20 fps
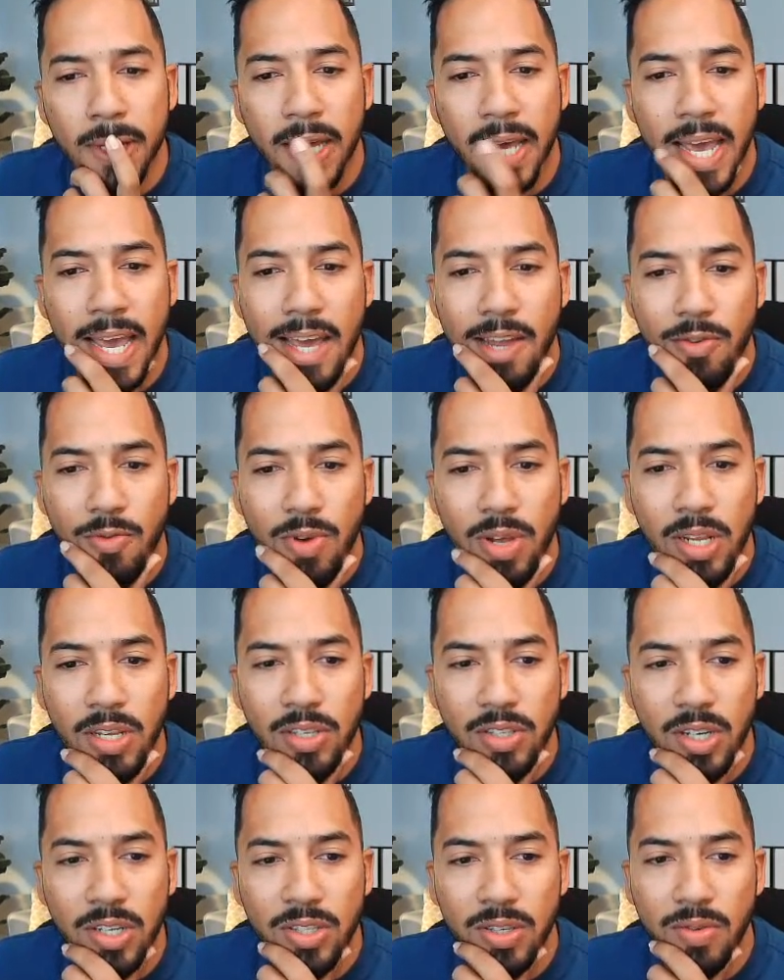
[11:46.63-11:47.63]
And really
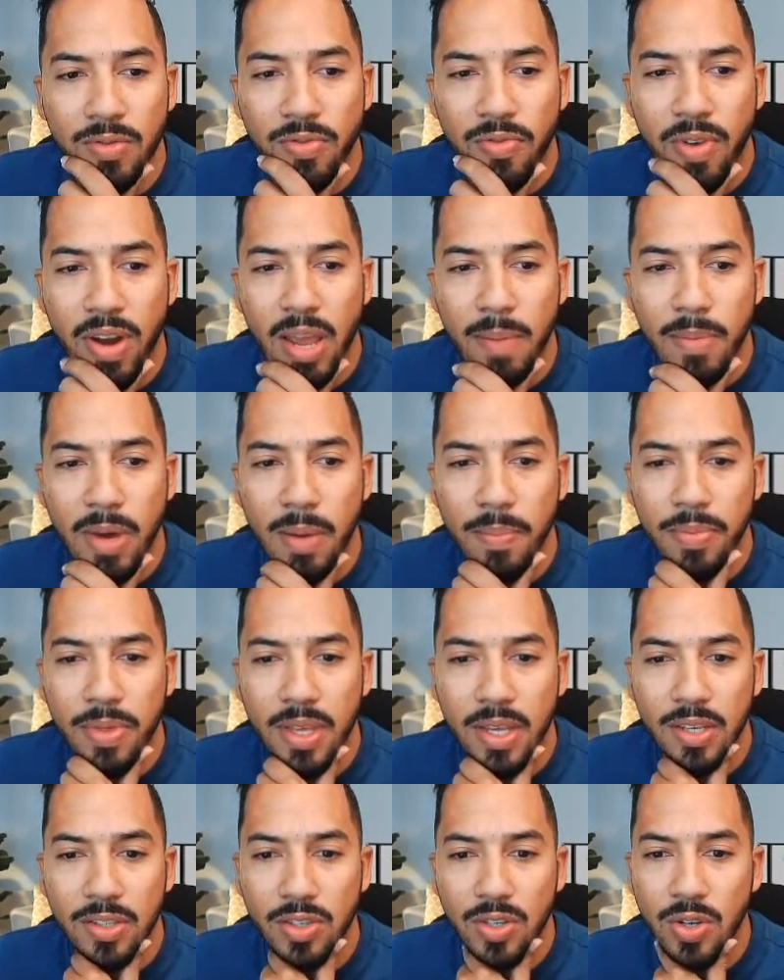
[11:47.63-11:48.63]
start to frame up
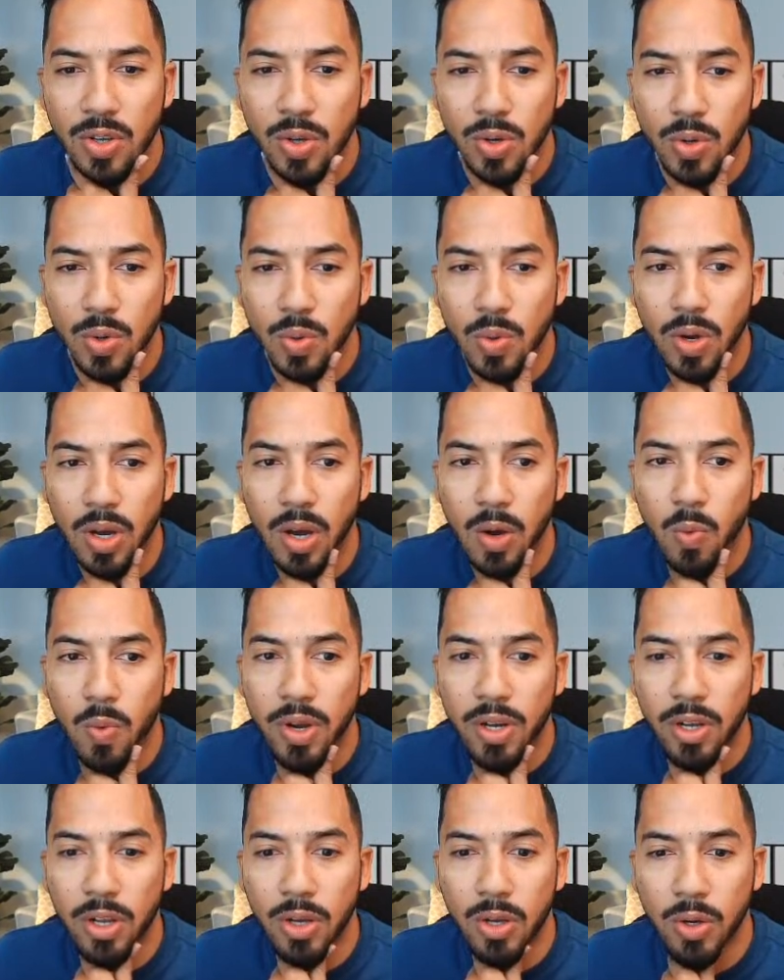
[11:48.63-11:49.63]
these new
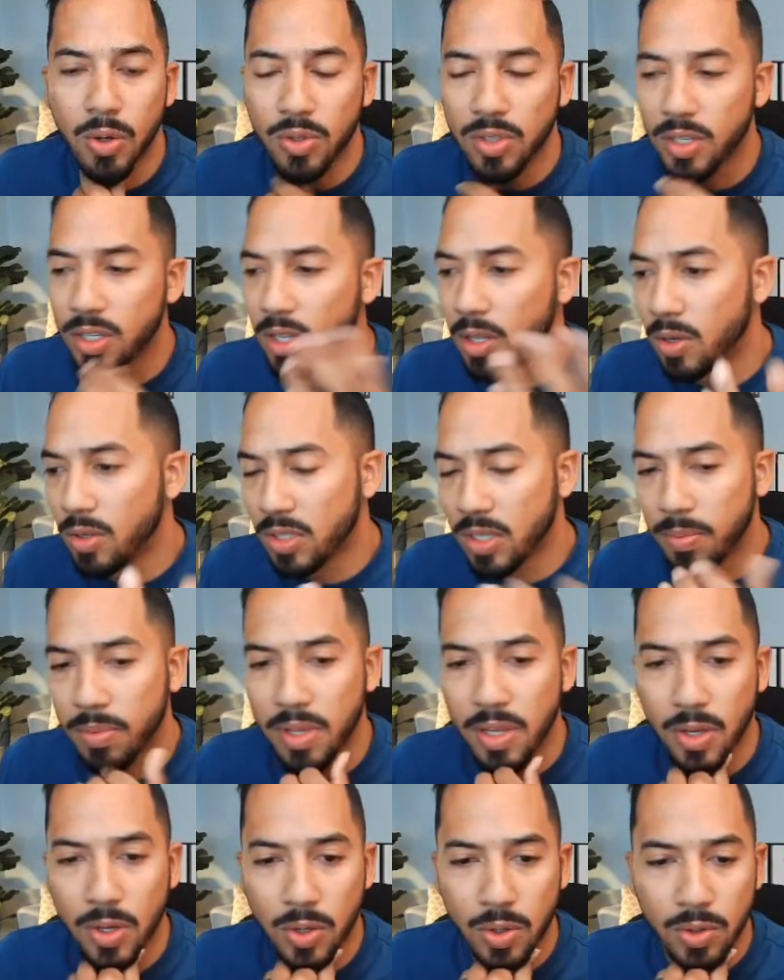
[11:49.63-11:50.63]
windows and close up
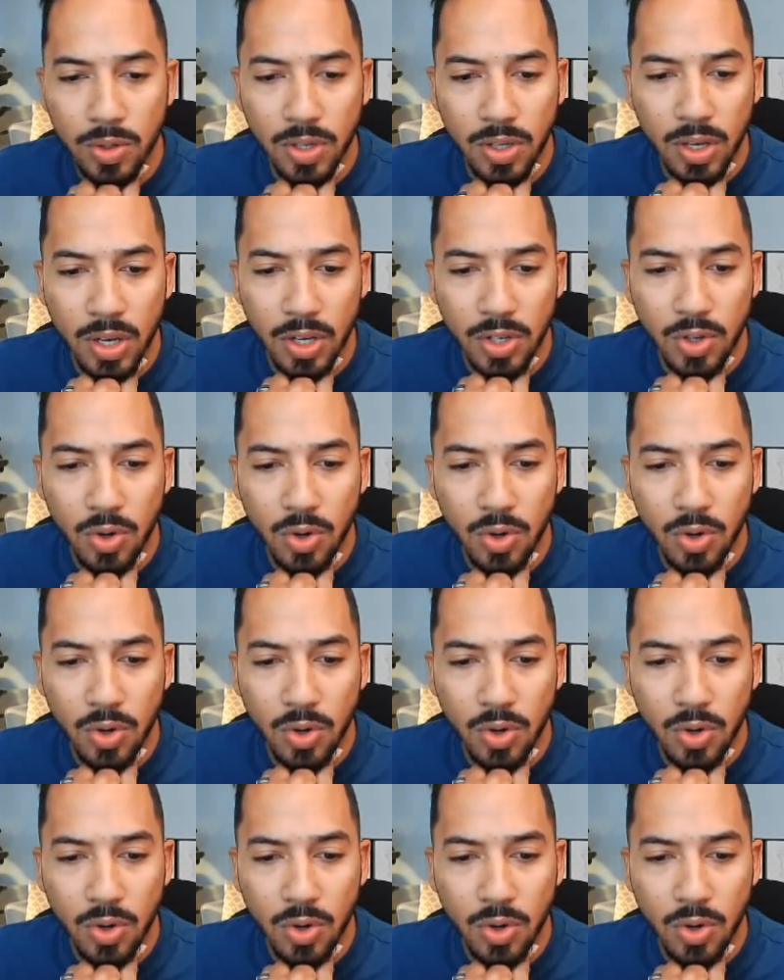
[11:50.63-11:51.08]
the old